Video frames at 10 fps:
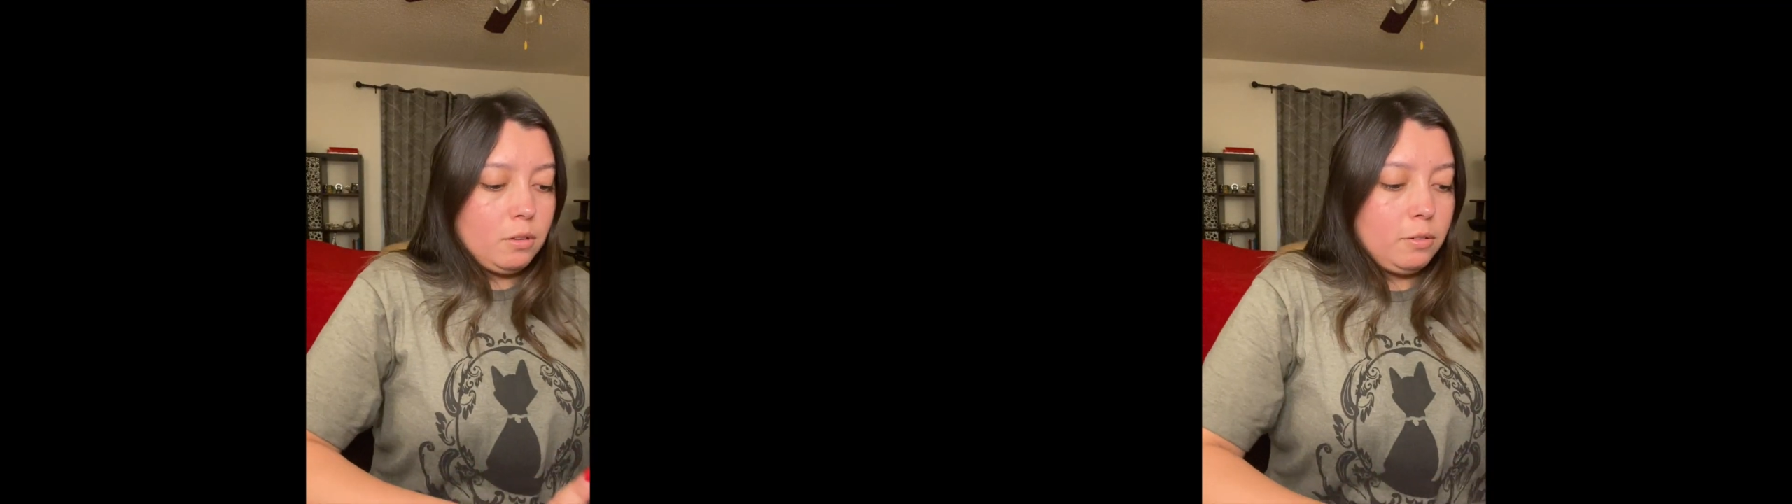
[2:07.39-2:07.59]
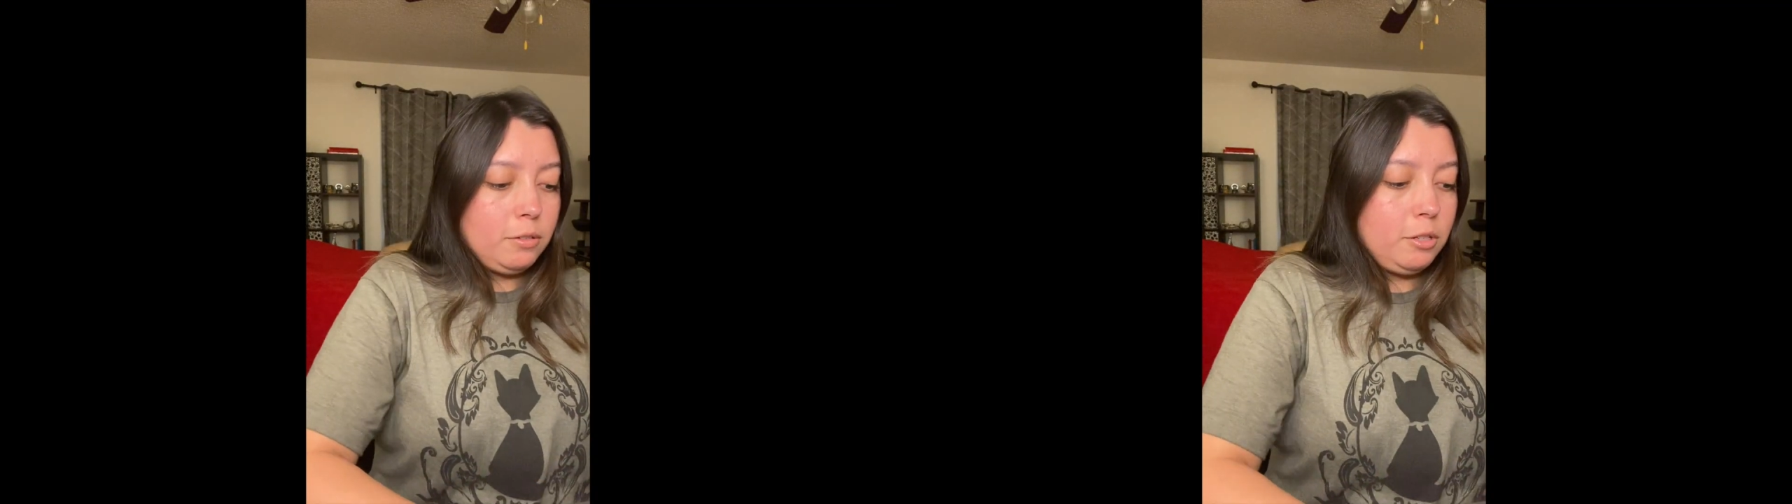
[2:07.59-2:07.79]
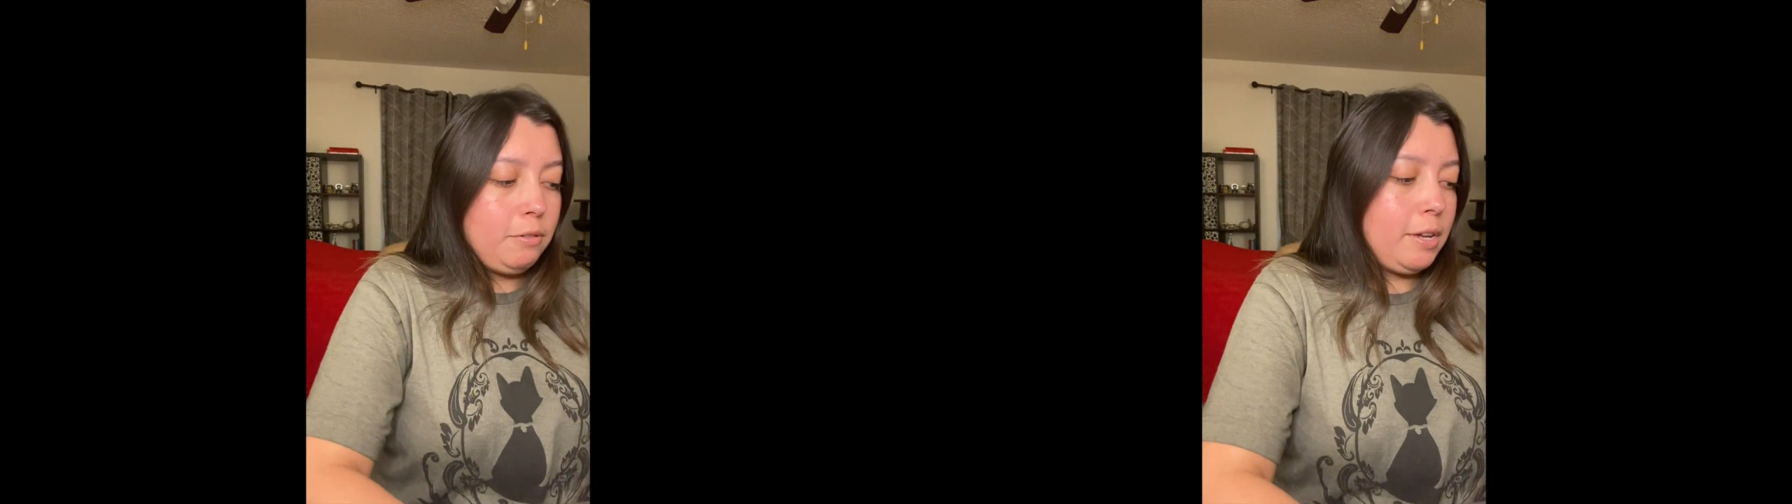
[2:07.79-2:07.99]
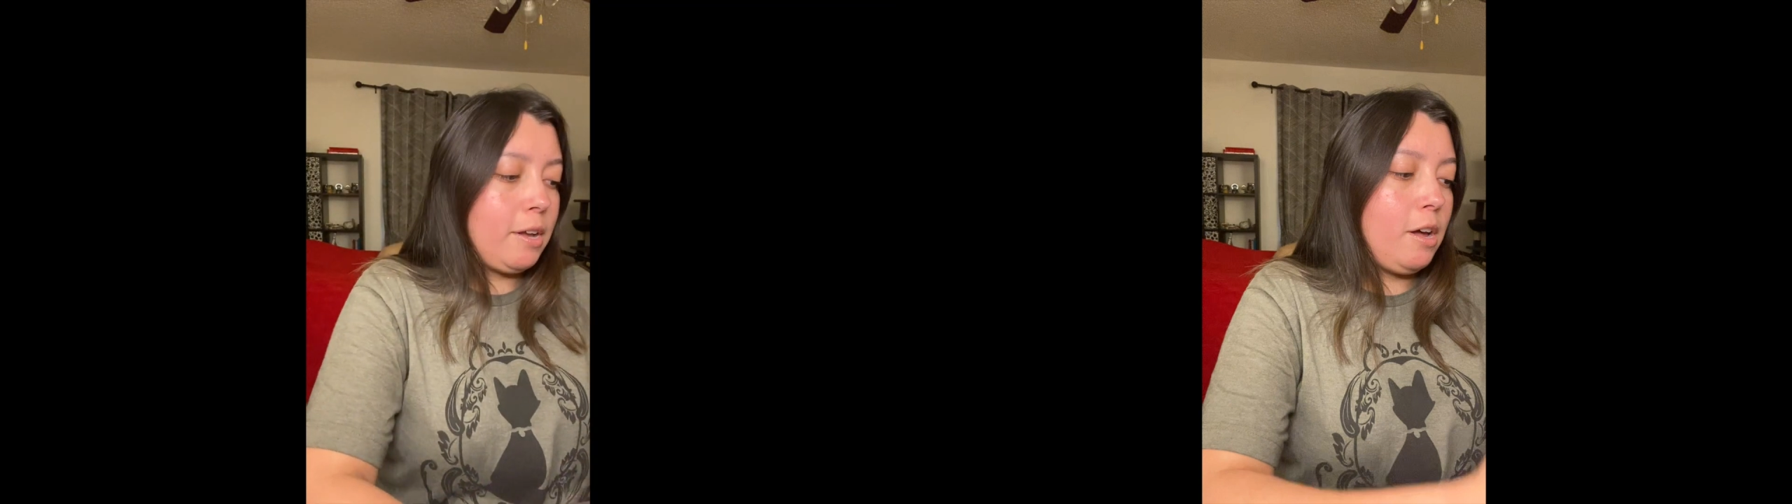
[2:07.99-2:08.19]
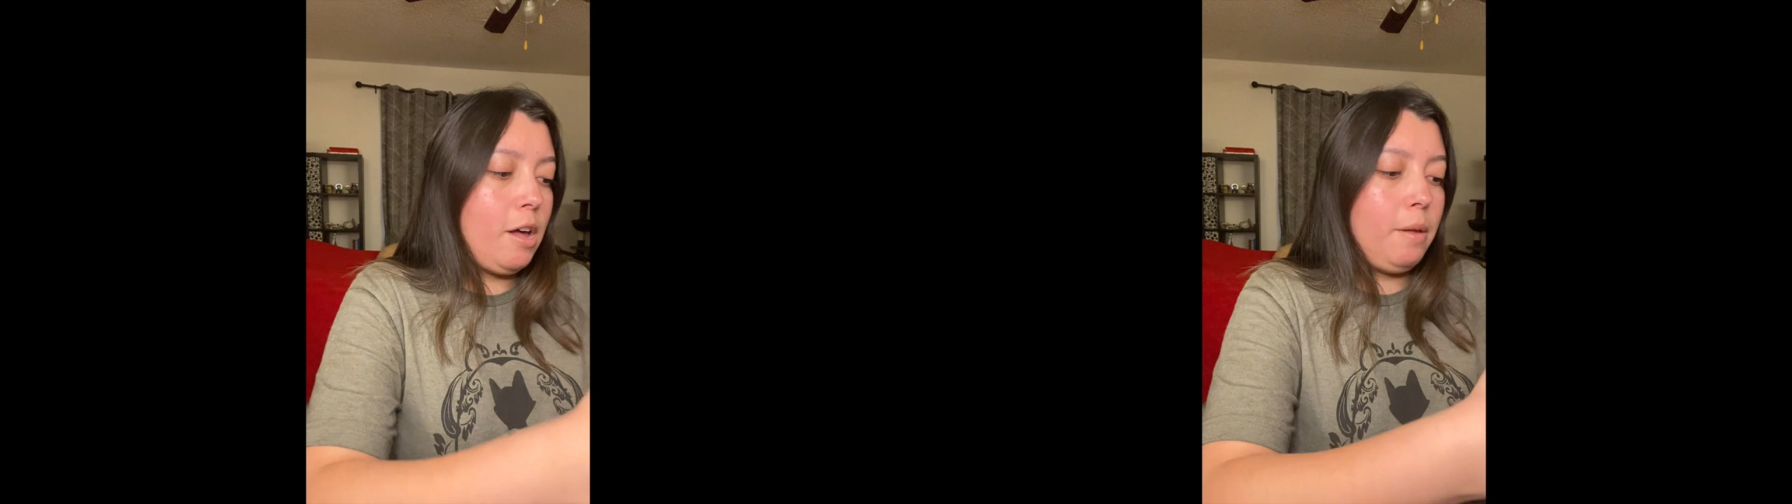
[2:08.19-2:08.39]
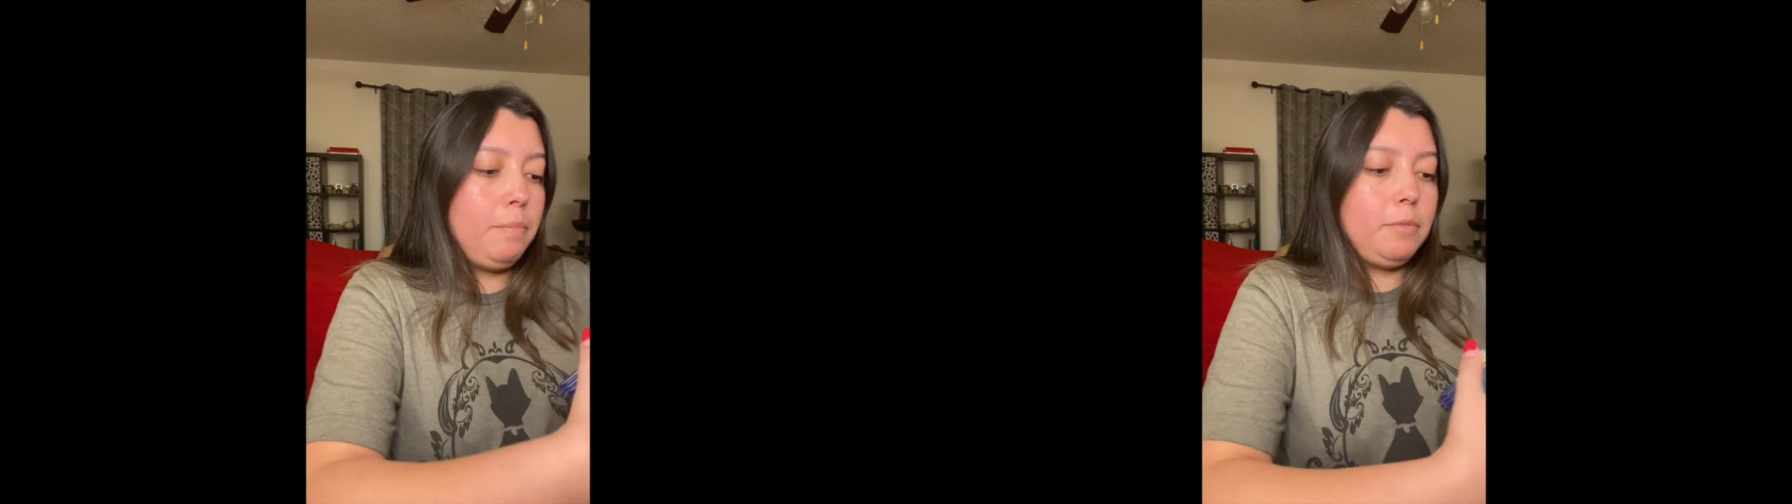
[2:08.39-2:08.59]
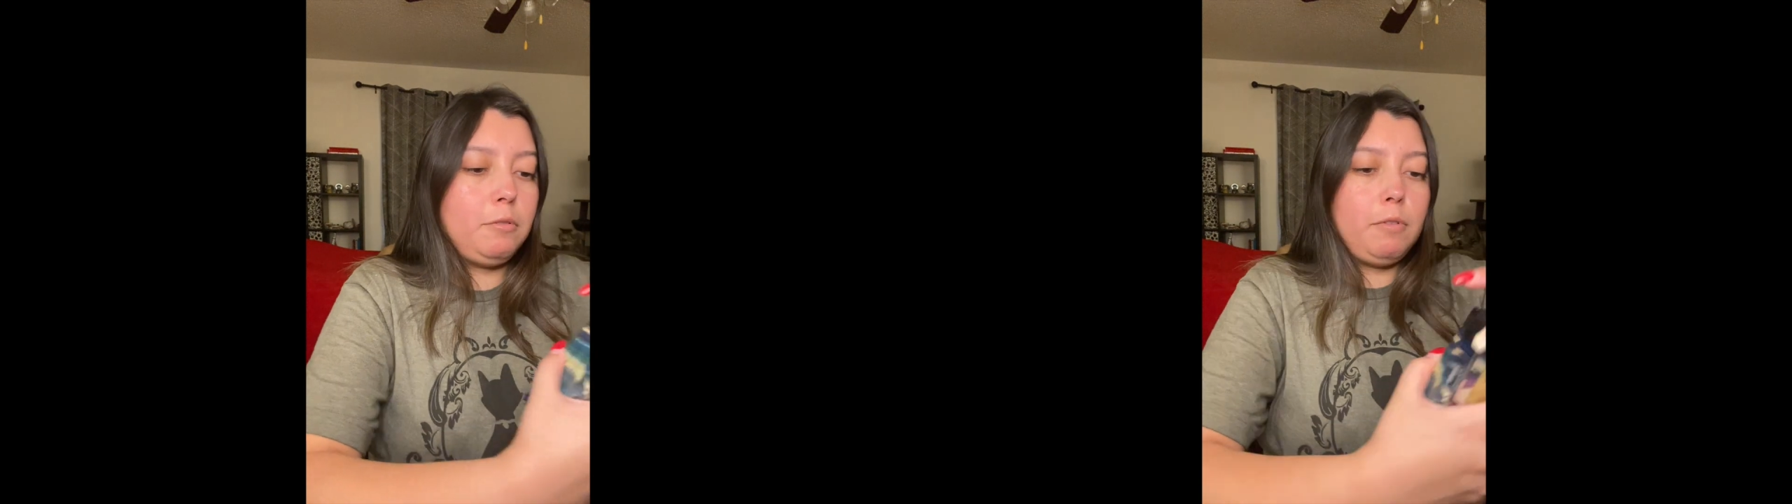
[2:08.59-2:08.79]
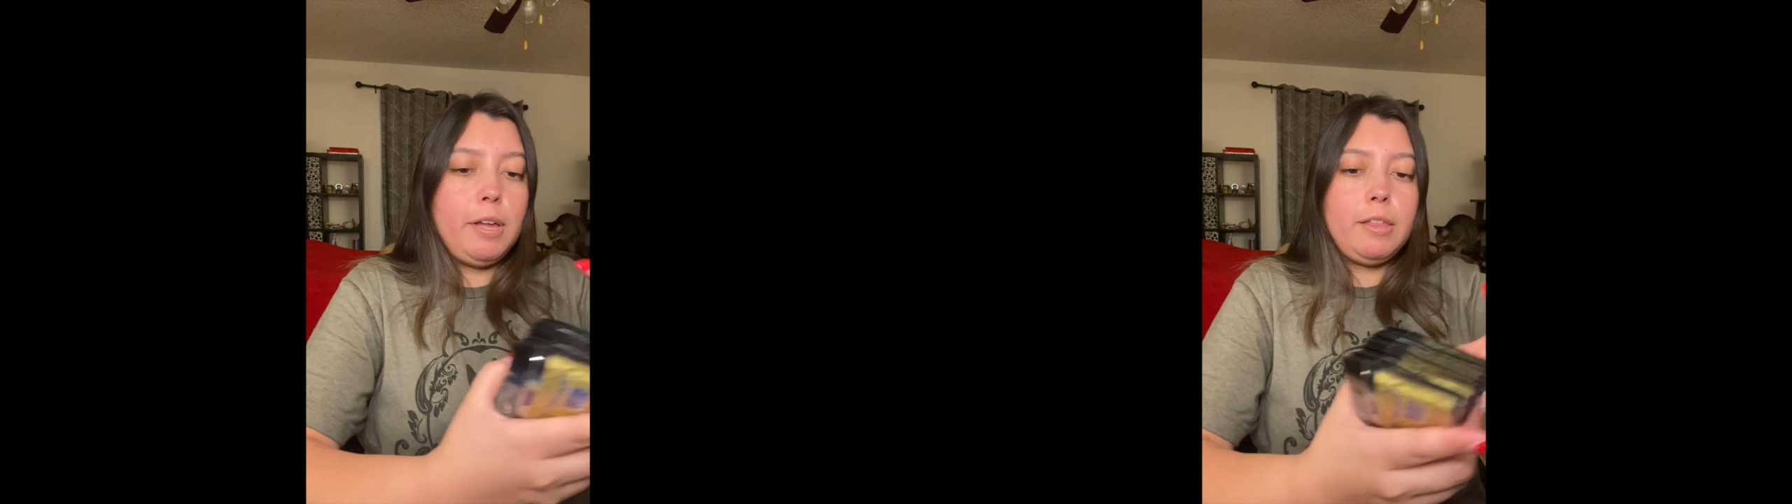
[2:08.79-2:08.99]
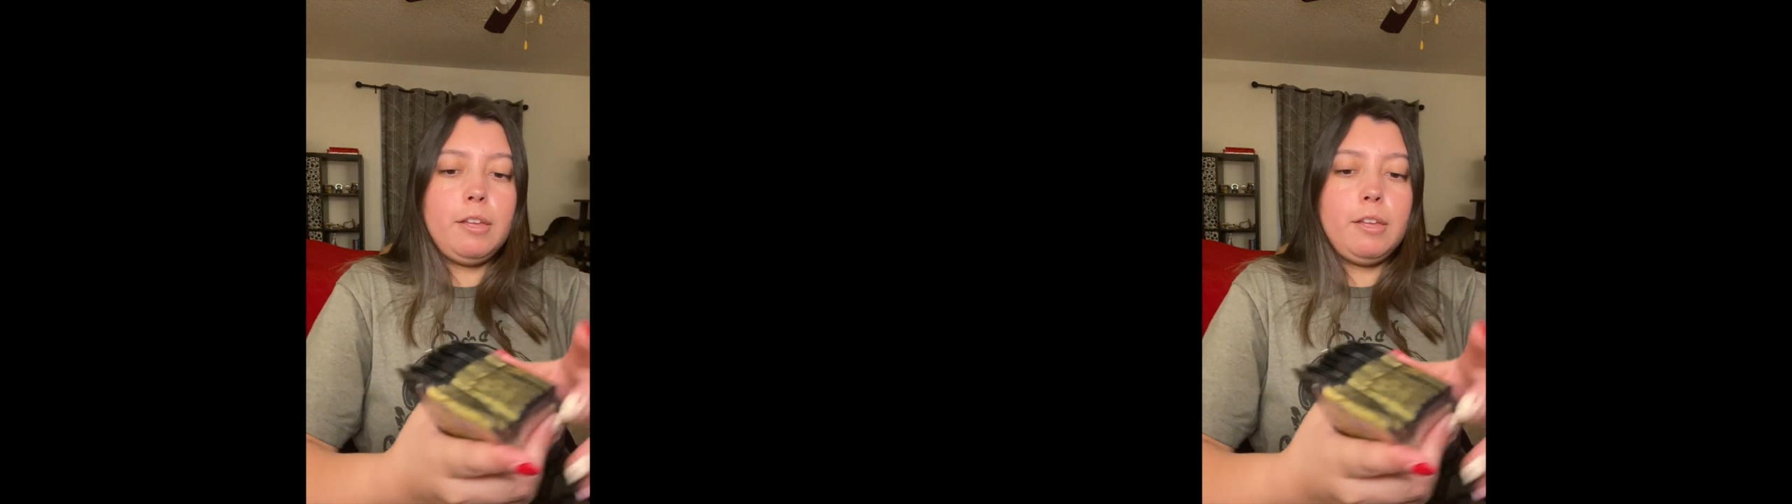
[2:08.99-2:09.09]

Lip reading: So it comes with